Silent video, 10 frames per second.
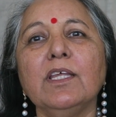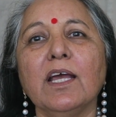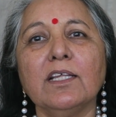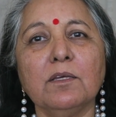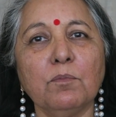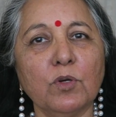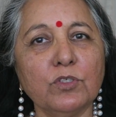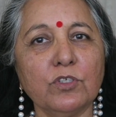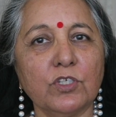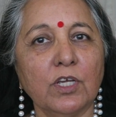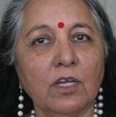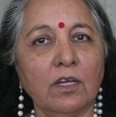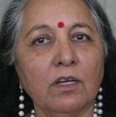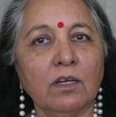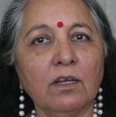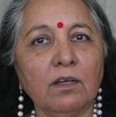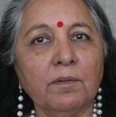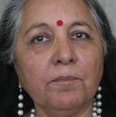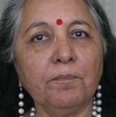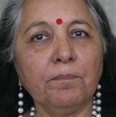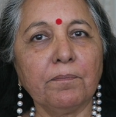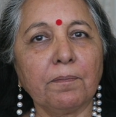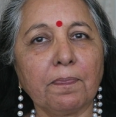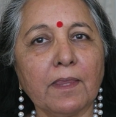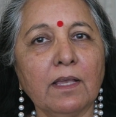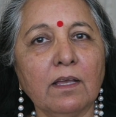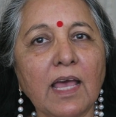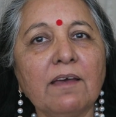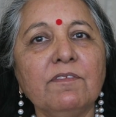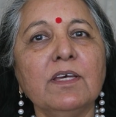They are the most have